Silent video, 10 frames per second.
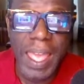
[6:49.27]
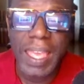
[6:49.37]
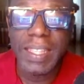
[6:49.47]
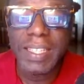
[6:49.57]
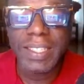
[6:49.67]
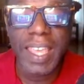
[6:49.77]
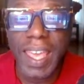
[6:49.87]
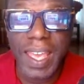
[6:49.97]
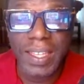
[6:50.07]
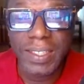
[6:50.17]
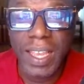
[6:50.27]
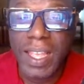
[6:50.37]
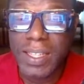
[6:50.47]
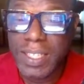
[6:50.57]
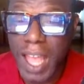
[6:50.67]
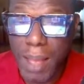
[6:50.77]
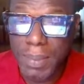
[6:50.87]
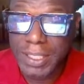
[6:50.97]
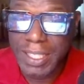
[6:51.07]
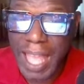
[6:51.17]
In this case,
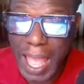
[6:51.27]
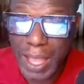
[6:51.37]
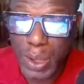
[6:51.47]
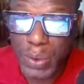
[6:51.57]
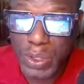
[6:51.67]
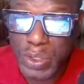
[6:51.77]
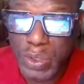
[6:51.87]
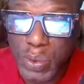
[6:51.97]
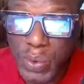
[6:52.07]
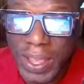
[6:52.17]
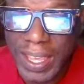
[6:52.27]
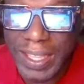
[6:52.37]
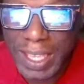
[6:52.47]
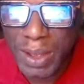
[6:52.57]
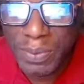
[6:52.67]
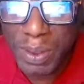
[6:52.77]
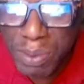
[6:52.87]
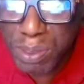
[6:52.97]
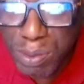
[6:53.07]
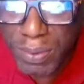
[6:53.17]
Tom is not going to do any of the
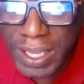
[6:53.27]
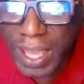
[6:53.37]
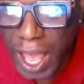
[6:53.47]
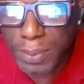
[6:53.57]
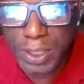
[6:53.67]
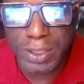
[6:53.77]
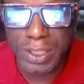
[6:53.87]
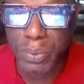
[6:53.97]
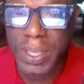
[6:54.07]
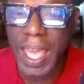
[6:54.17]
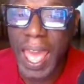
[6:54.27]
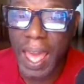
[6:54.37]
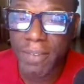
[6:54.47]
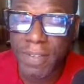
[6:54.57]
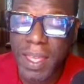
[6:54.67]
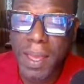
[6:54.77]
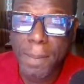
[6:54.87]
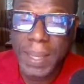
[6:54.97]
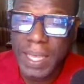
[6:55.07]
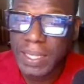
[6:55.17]
three options that we have,
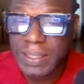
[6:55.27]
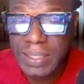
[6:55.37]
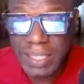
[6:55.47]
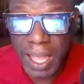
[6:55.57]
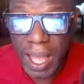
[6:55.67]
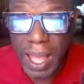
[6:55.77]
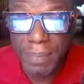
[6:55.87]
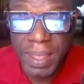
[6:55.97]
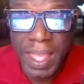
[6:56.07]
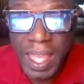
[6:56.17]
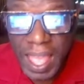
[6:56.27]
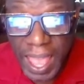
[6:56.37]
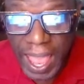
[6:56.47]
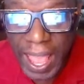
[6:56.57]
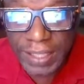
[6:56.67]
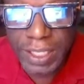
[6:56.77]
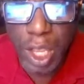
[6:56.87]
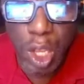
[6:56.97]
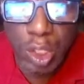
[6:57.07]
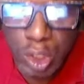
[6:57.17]
because Tom has
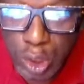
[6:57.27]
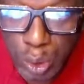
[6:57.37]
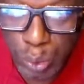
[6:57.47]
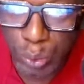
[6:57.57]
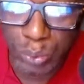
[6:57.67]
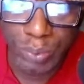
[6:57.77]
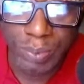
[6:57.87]
a tool.